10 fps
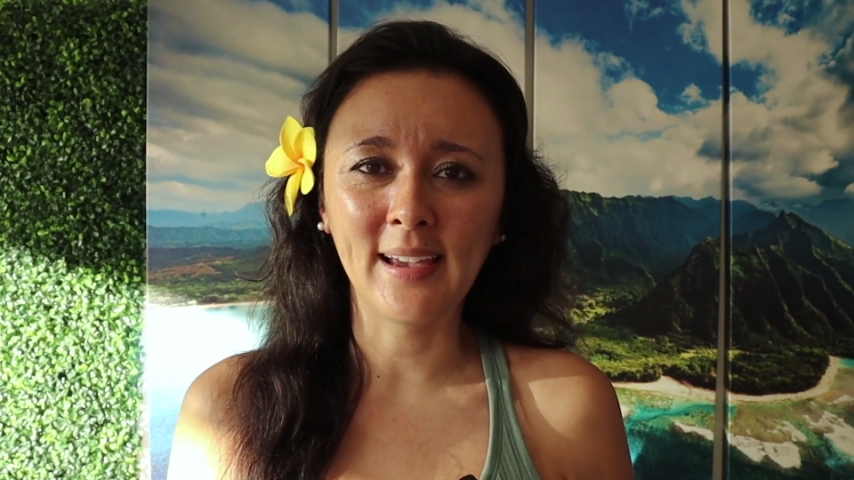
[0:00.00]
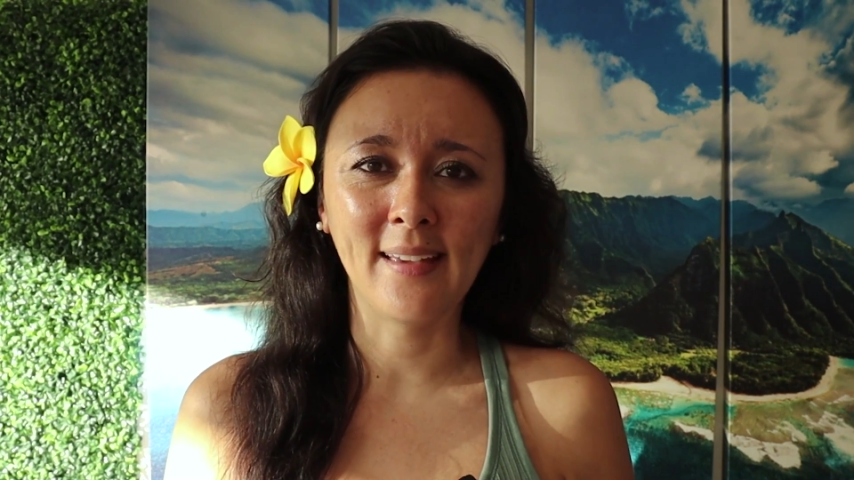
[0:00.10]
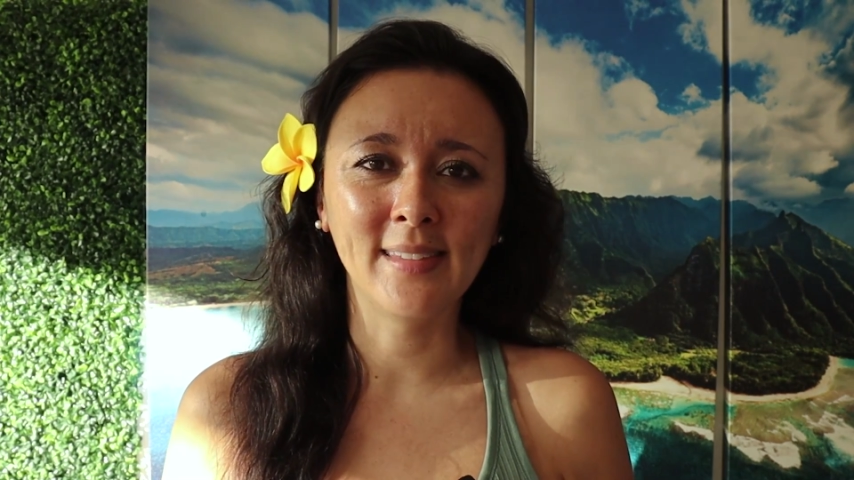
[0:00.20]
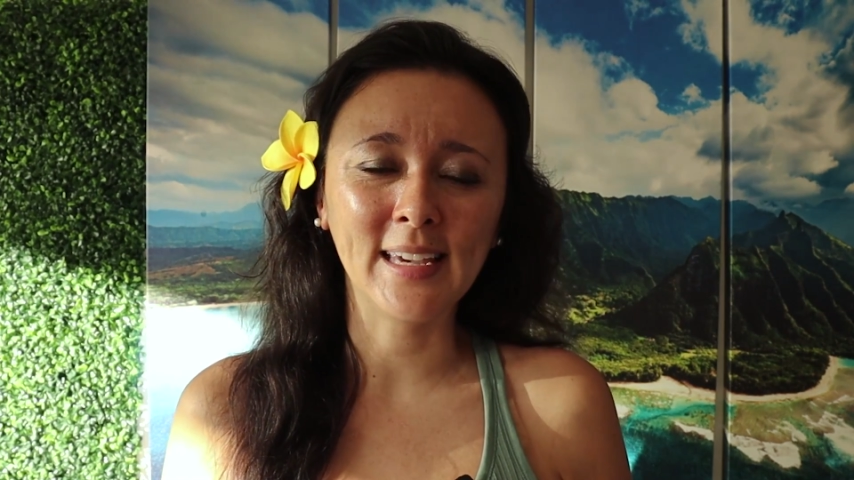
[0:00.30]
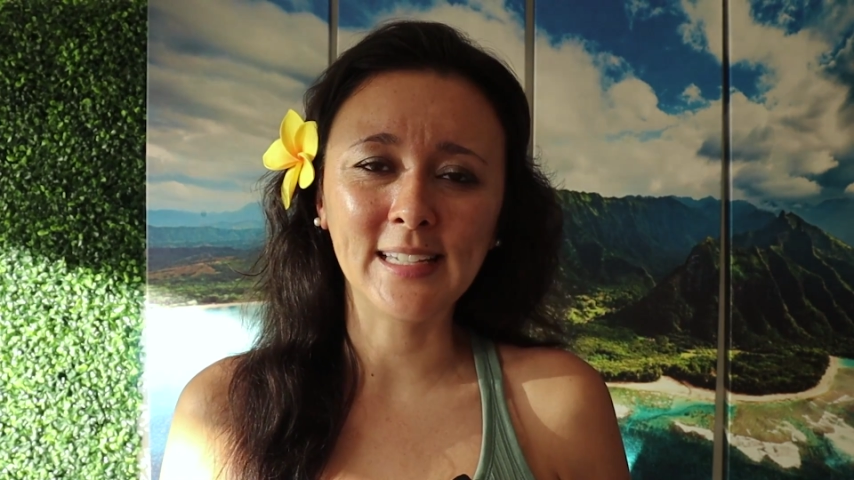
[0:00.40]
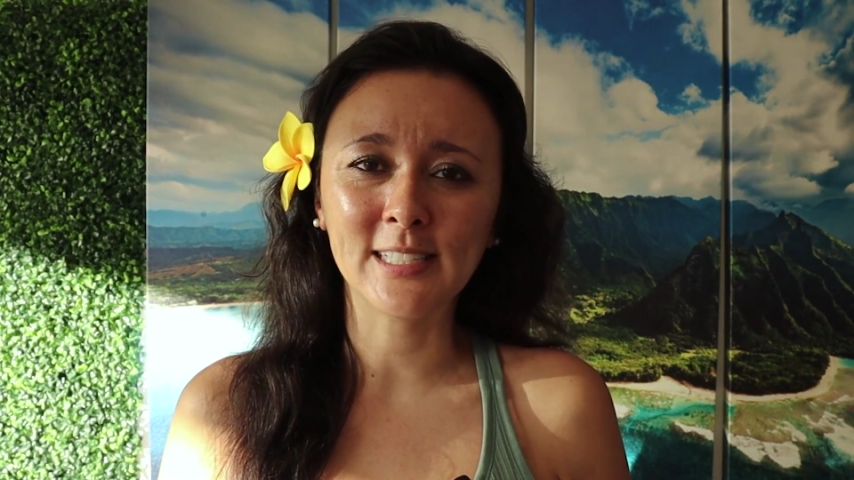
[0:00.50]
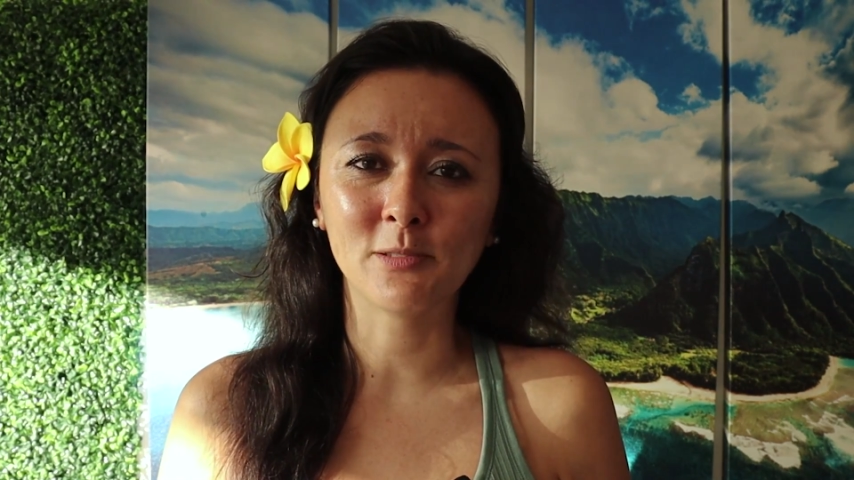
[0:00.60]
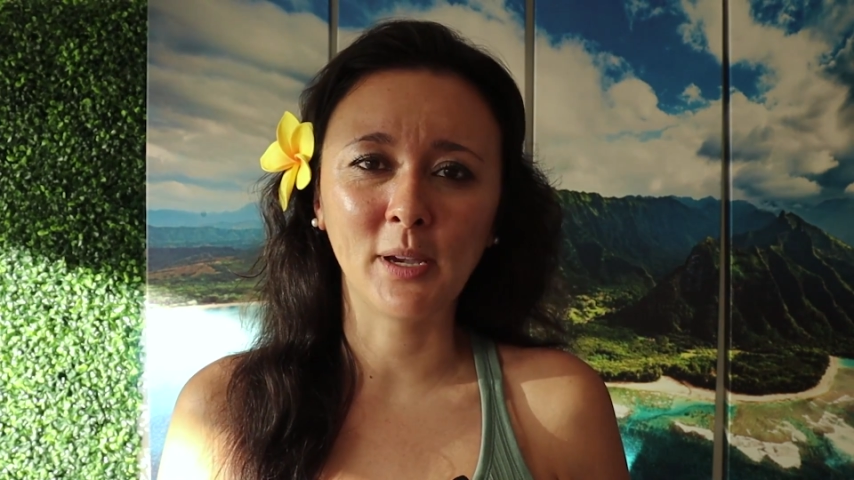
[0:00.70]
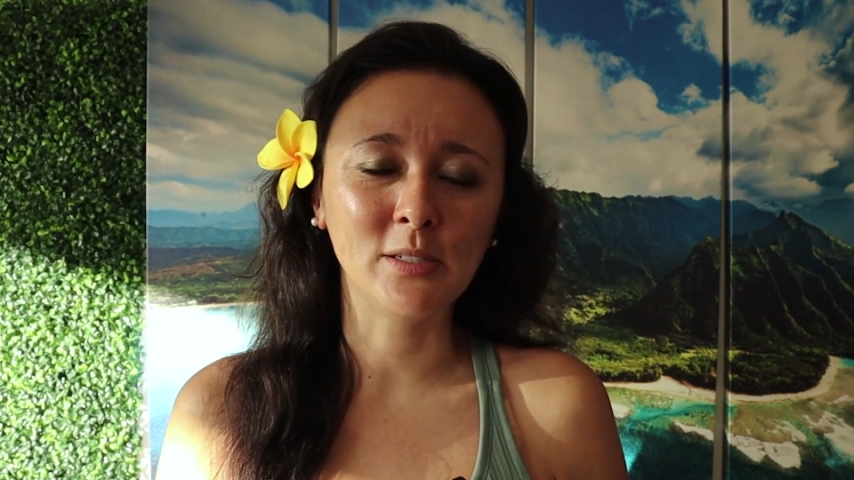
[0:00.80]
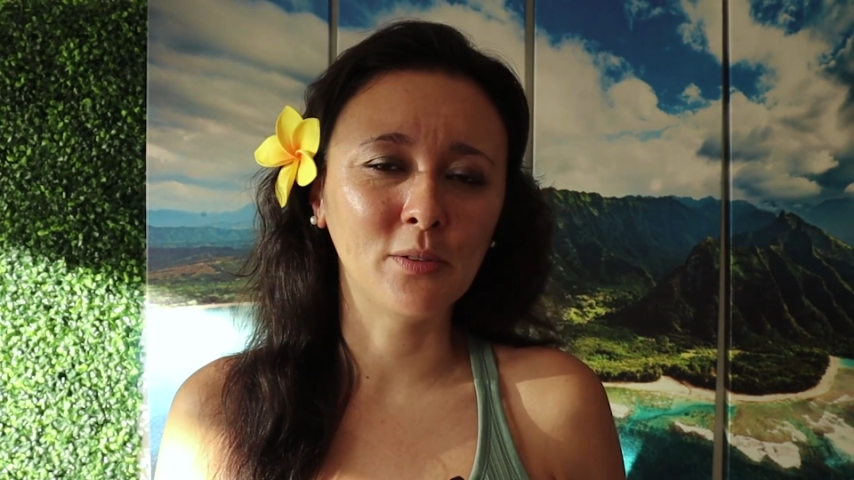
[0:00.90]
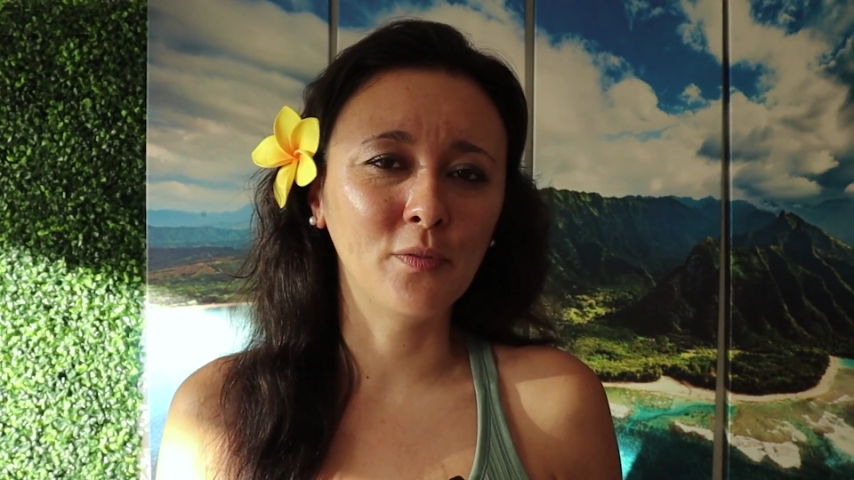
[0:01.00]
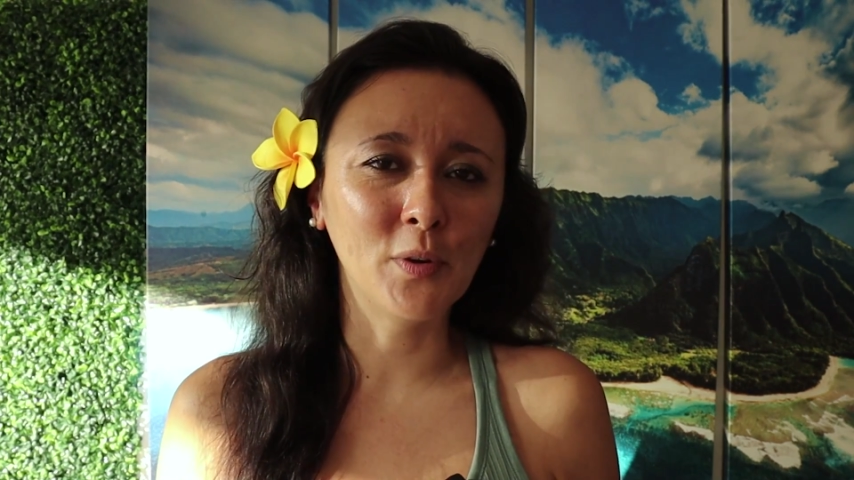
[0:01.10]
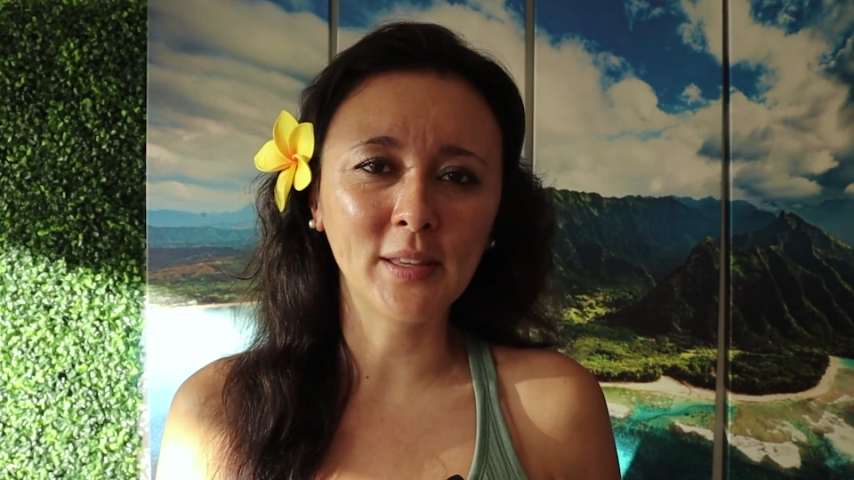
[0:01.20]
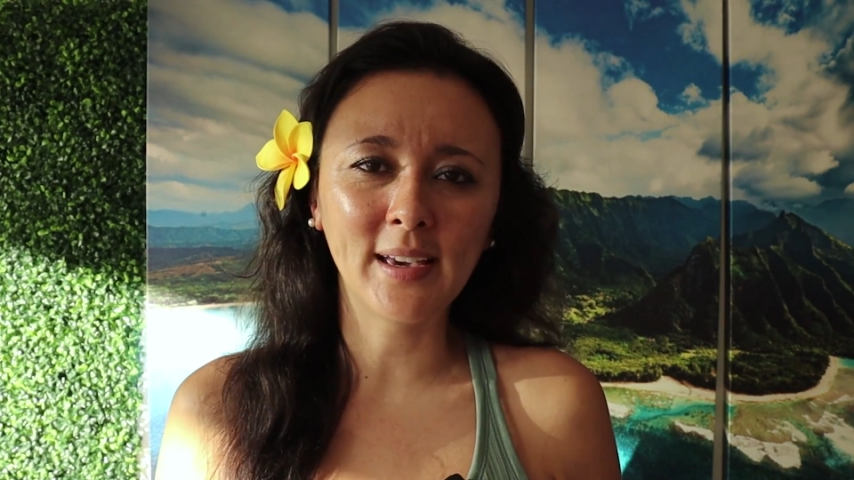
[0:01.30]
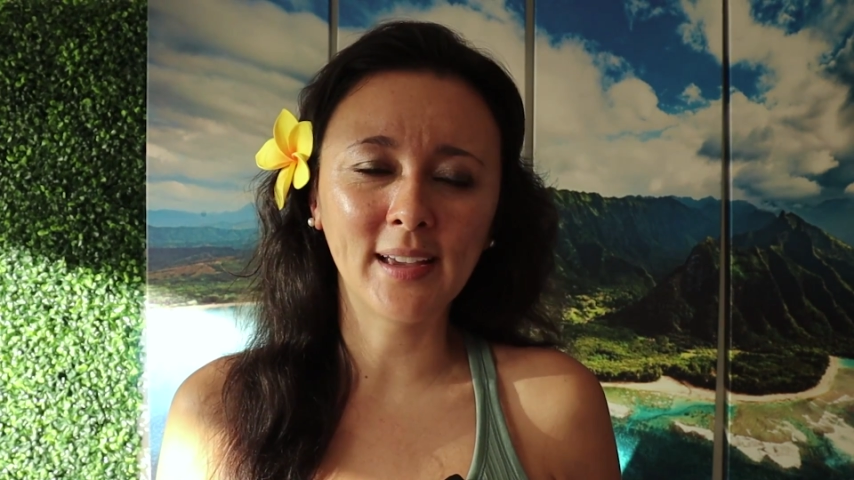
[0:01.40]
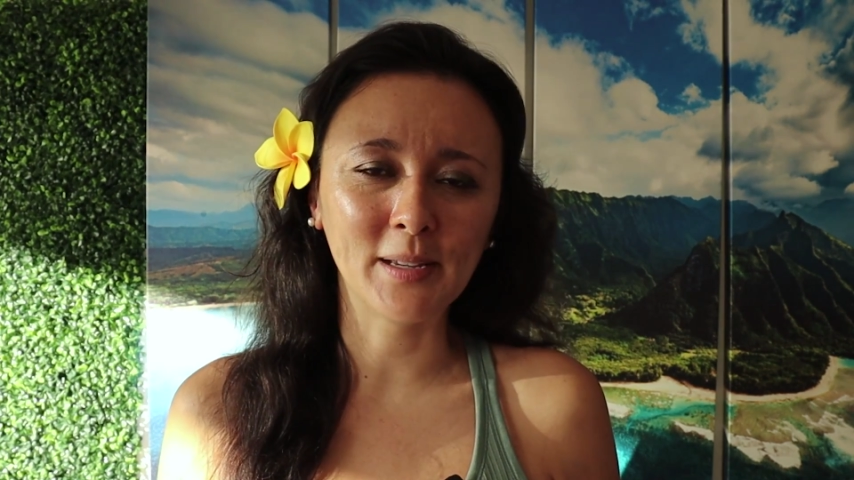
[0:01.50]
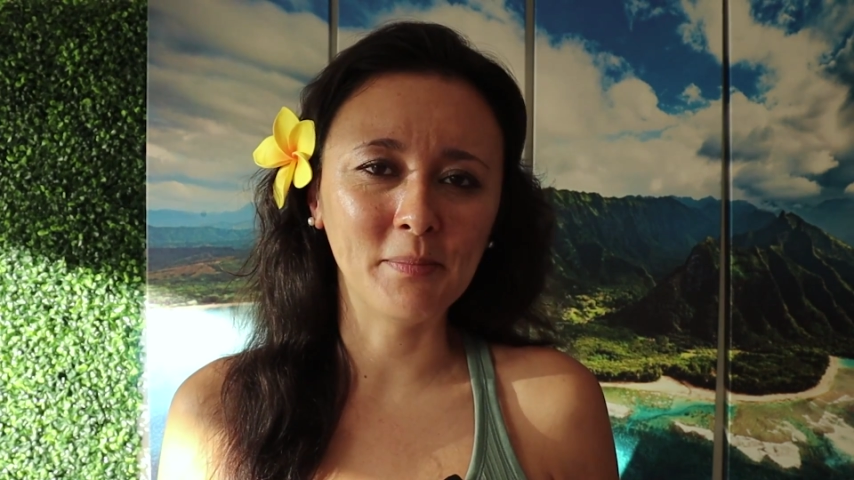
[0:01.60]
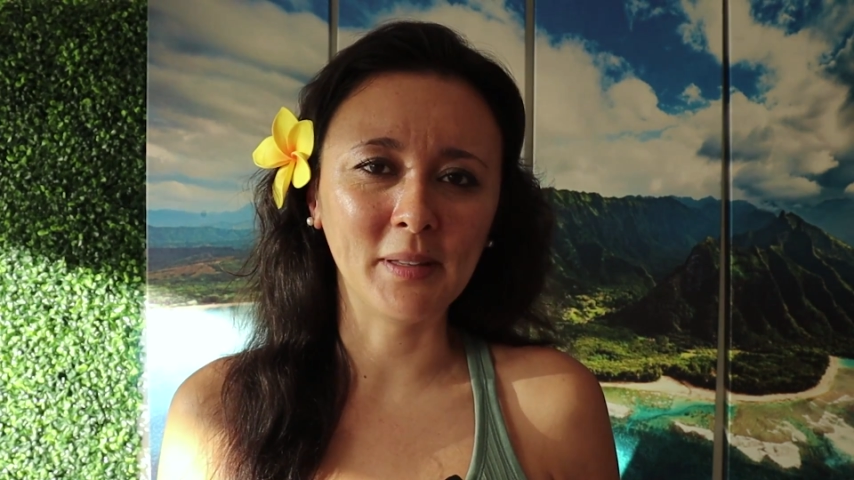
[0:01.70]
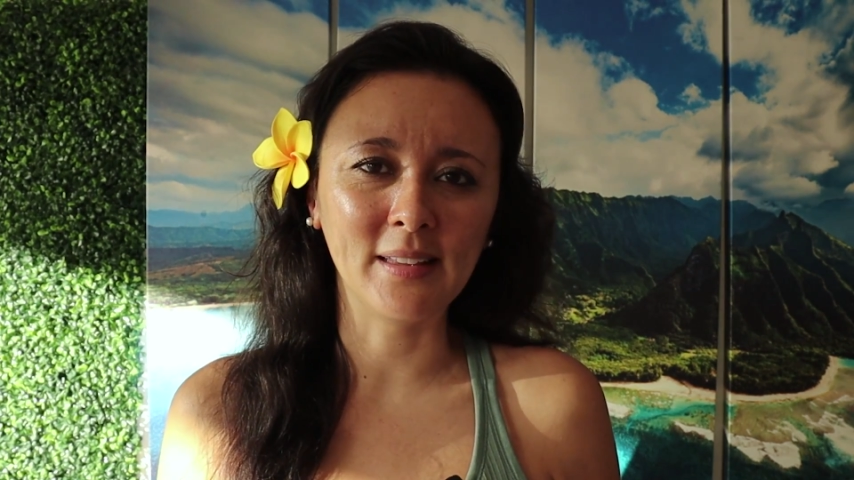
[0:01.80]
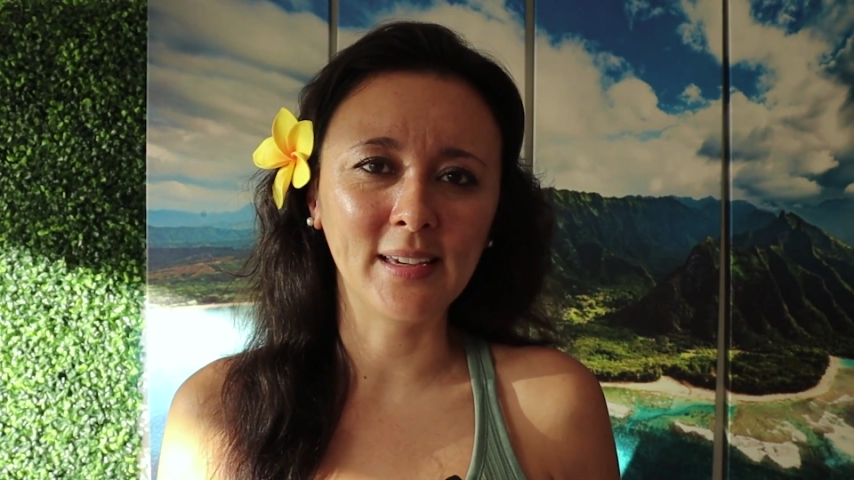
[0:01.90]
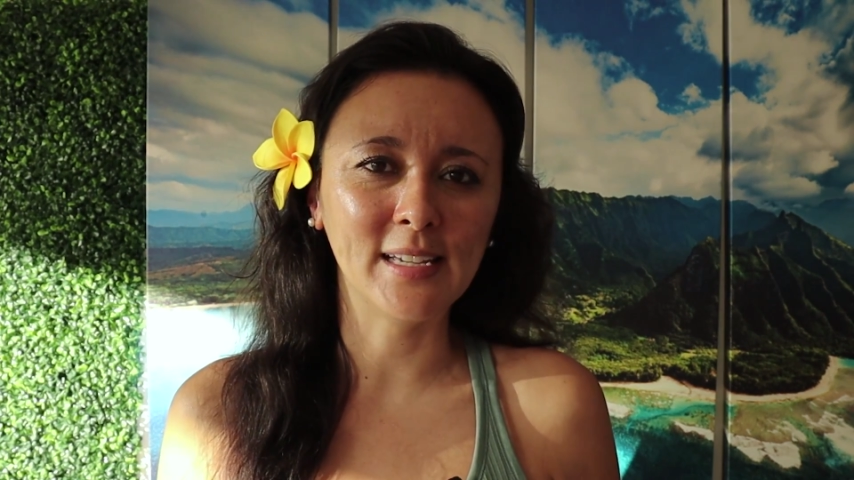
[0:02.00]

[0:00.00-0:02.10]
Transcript: and the easiest way to avoid that completely